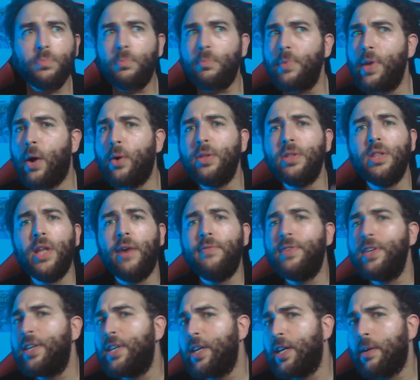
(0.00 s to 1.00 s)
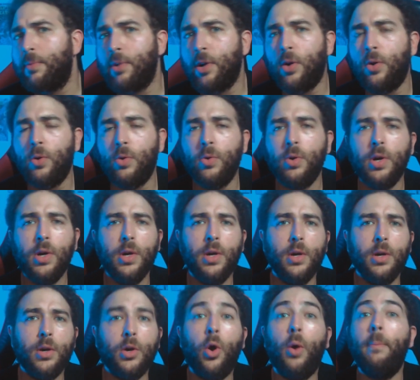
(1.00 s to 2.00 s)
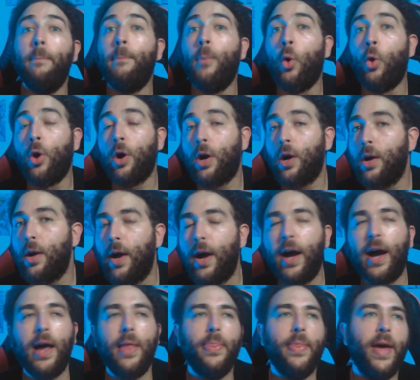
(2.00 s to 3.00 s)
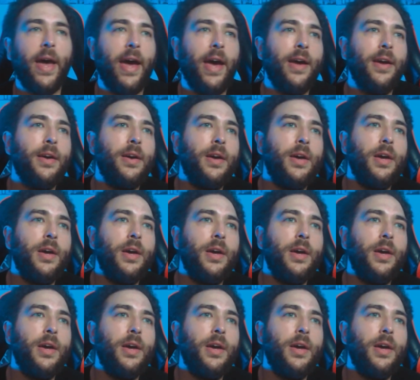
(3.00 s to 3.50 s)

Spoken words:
I would love to hear him go more on that.